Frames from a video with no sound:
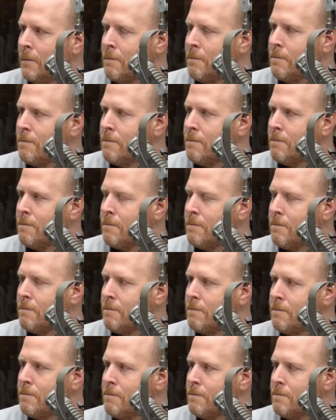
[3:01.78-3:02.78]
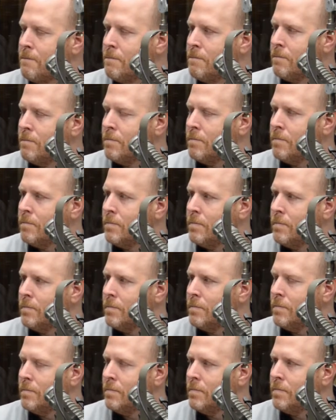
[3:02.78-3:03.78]

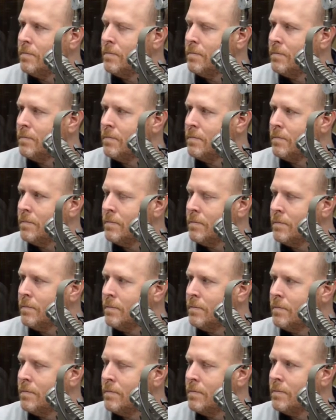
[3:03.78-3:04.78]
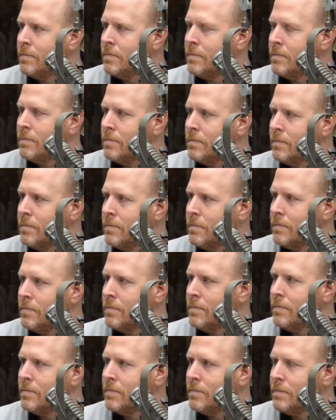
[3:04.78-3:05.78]

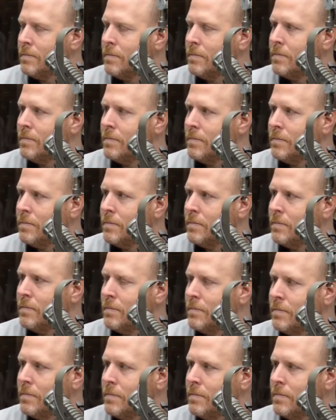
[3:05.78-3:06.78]
This person isn't speaking.